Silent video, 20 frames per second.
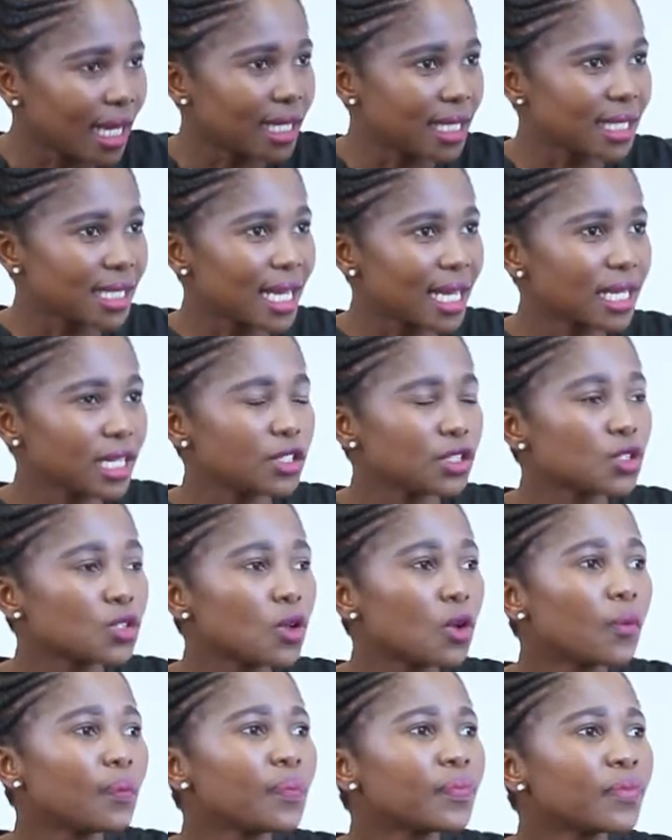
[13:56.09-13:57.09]
Exactly.
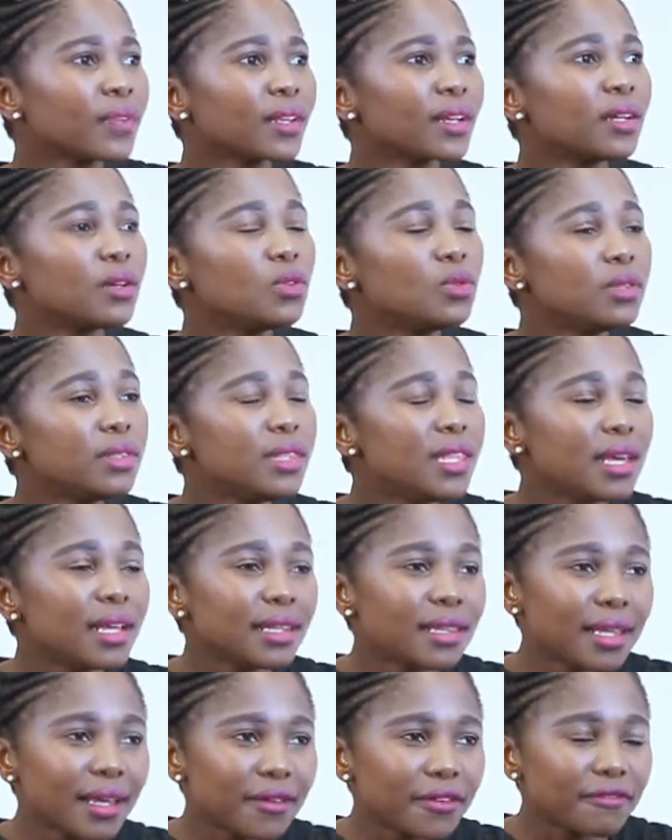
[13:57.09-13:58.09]
So
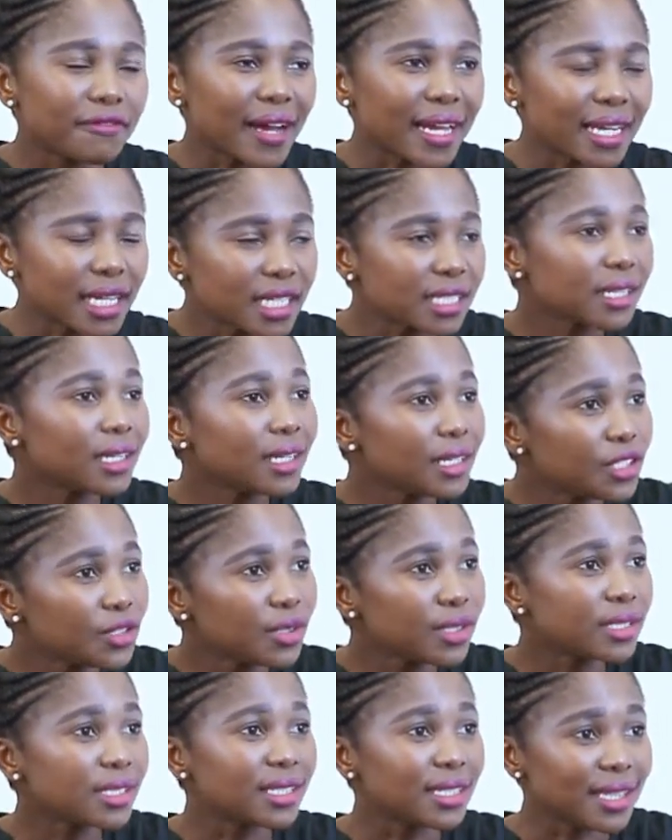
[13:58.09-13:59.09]
the financial
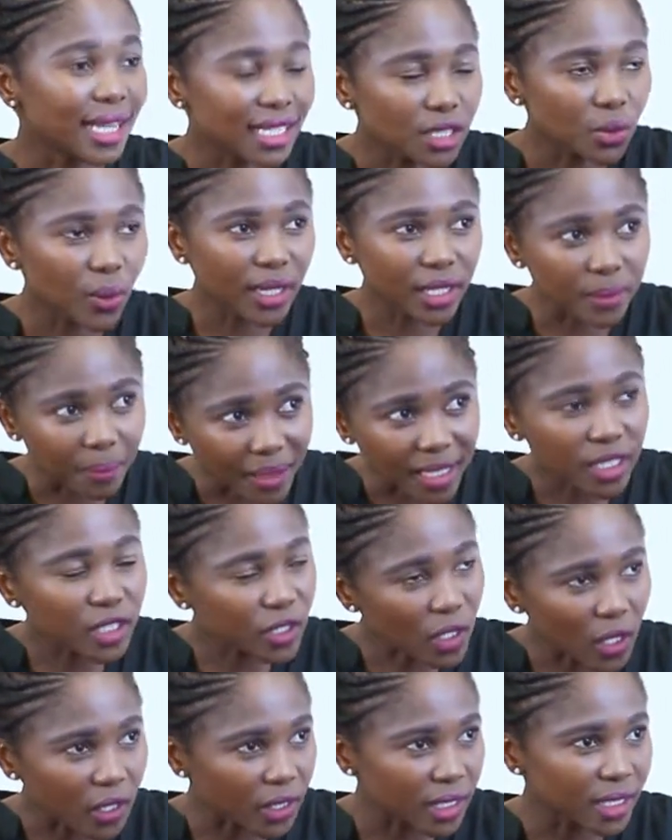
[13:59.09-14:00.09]
literacy, that's where it
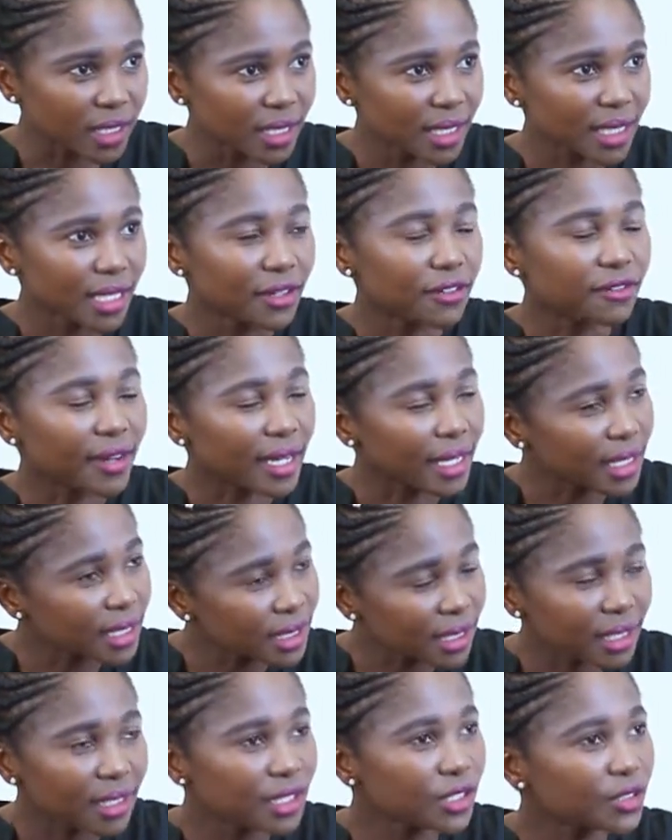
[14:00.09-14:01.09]
must start.
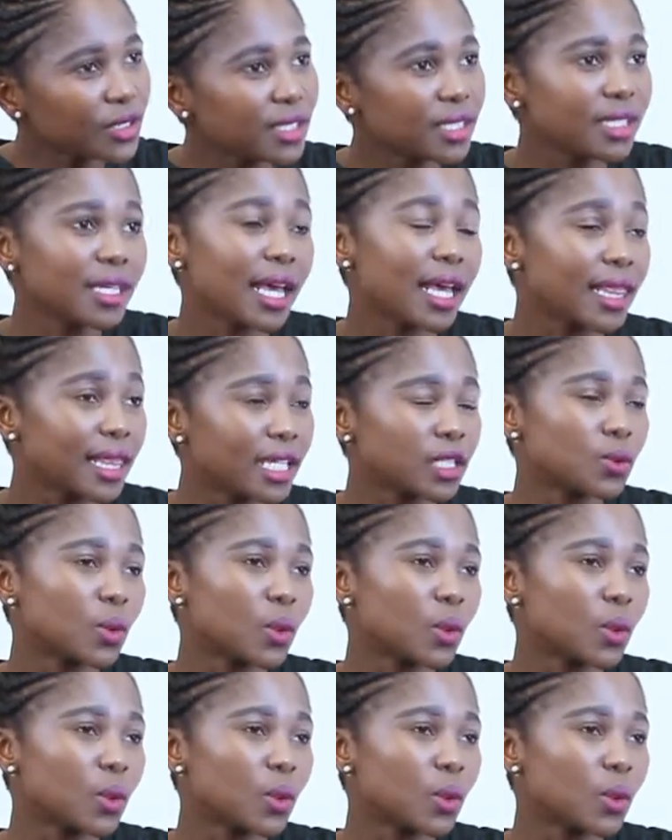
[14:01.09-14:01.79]
Financial literacy, and